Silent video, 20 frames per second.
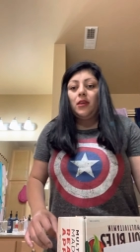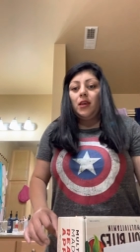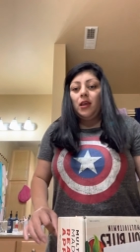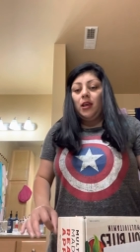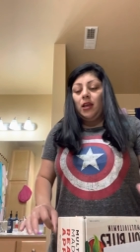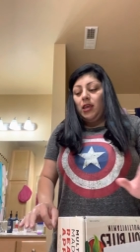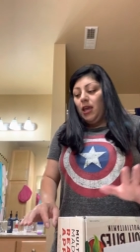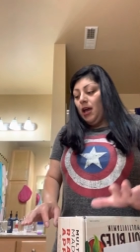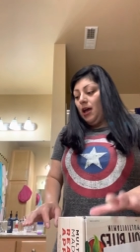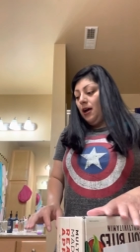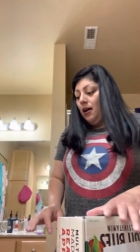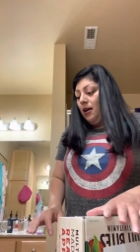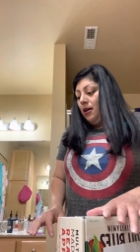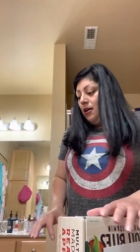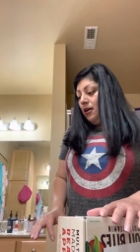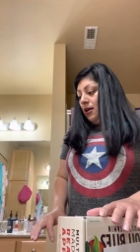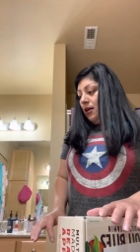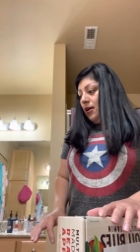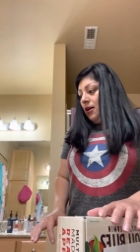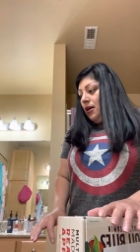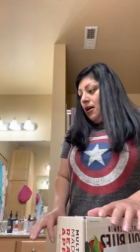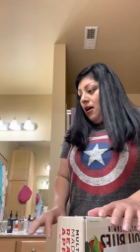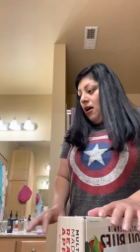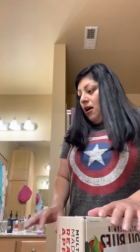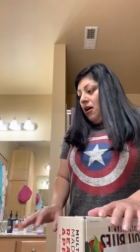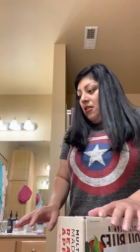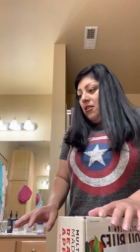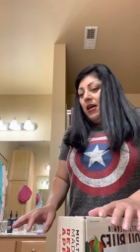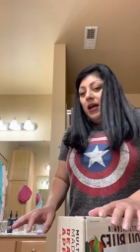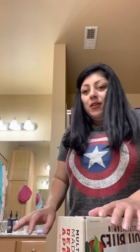yeah,
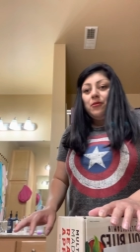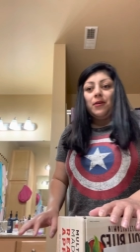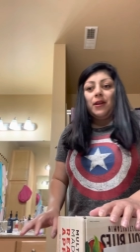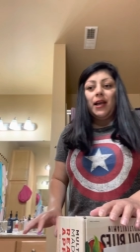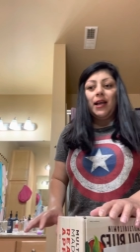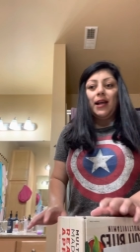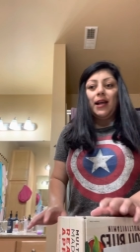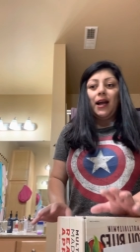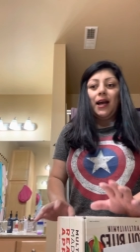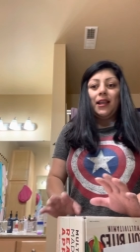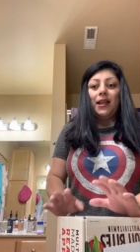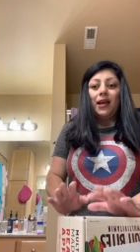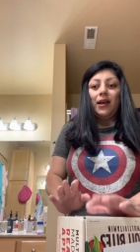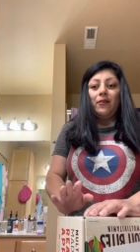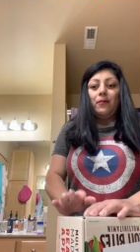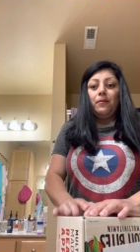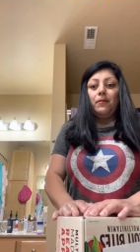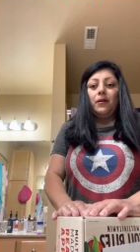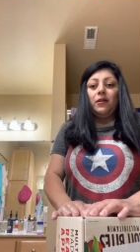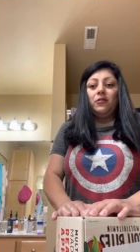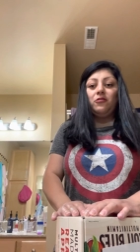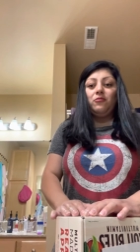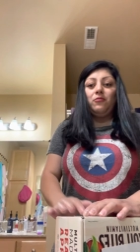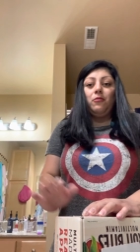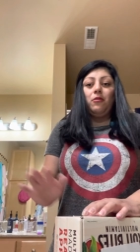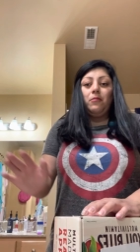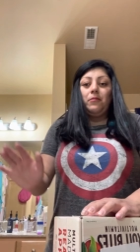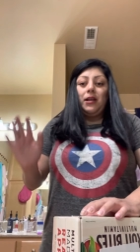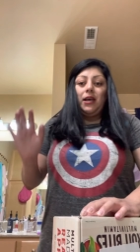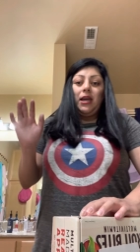so that's what I got. I have a bunch
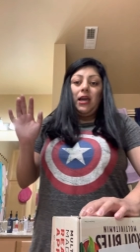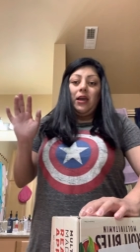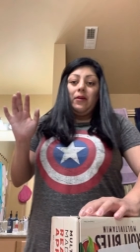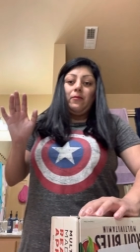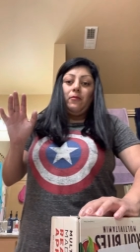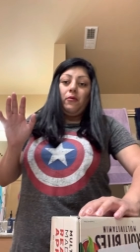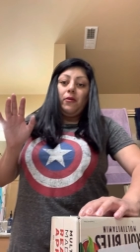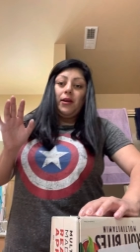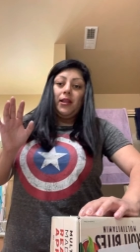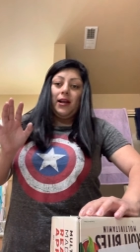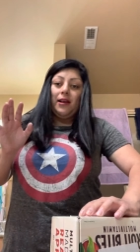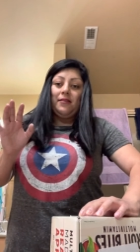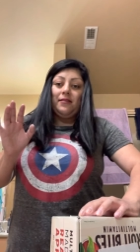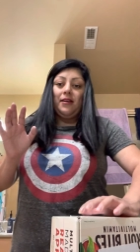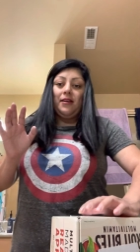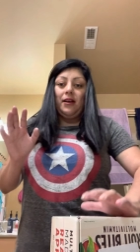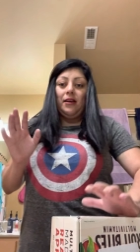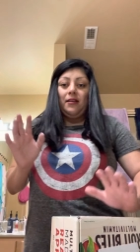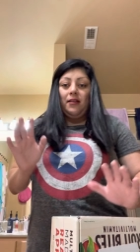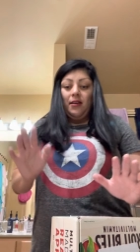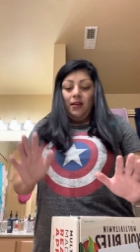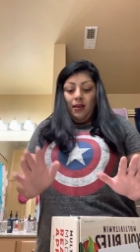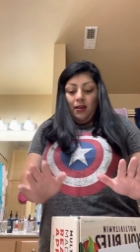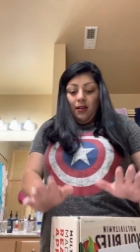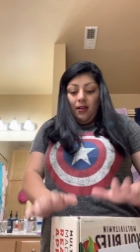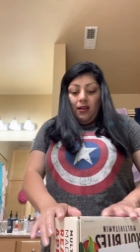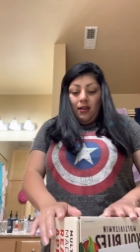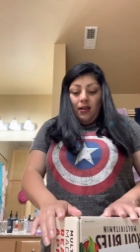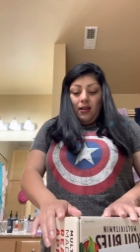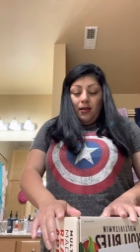more, but I gave more, like I said.
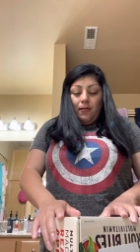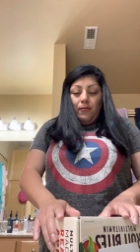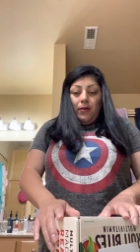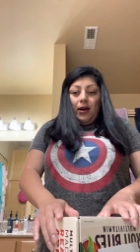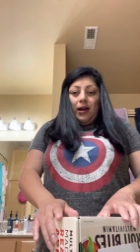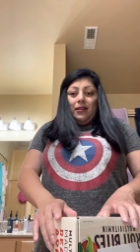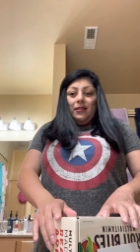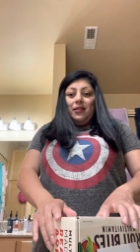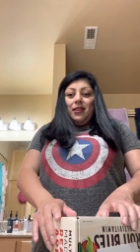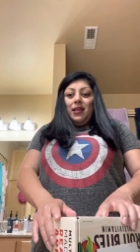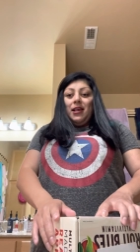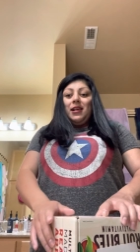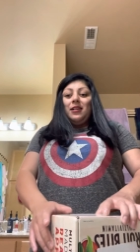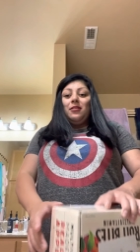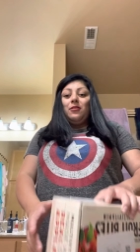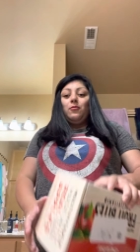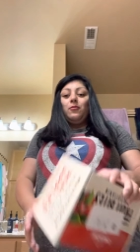But this